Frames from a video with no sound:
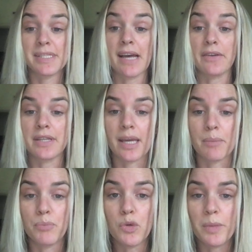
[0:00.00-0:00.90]
sounded
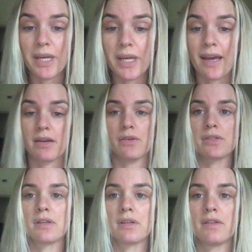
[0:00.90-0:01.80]
like booming
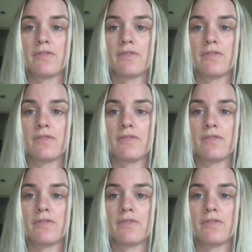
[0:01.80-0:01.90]
echoes,